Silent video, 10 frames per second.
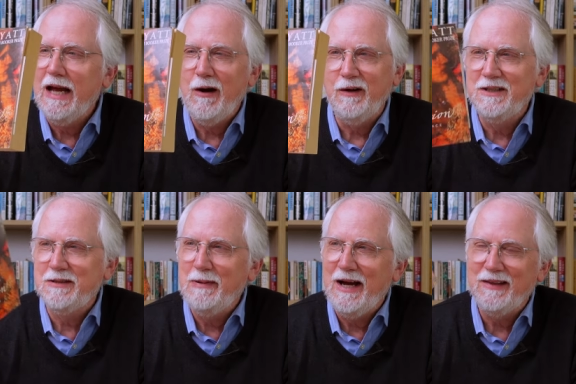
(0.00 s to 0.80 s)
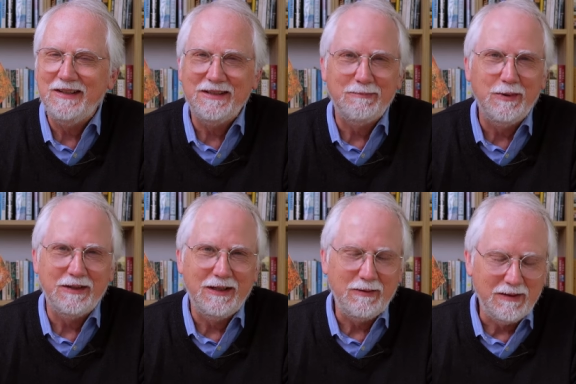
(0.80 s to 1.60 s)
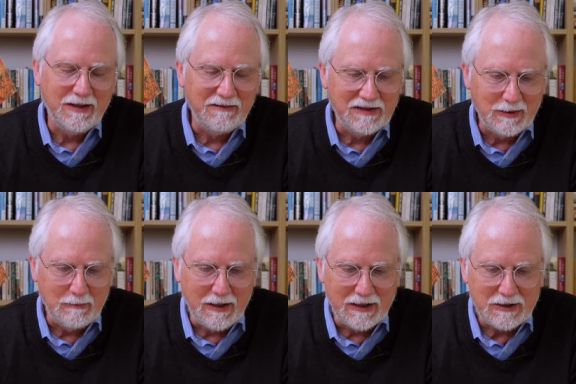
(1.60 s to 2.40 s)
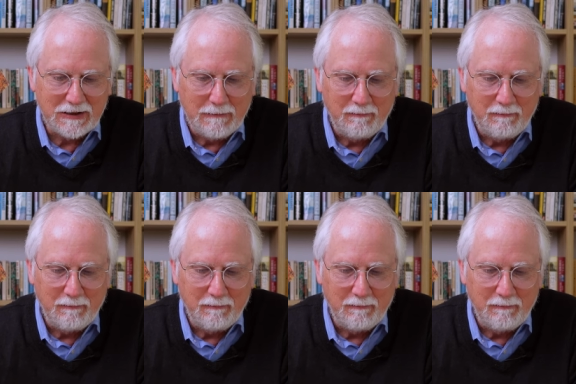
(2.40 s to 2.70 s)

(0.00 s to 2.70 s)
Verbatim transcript: hours about this book that we loved so much.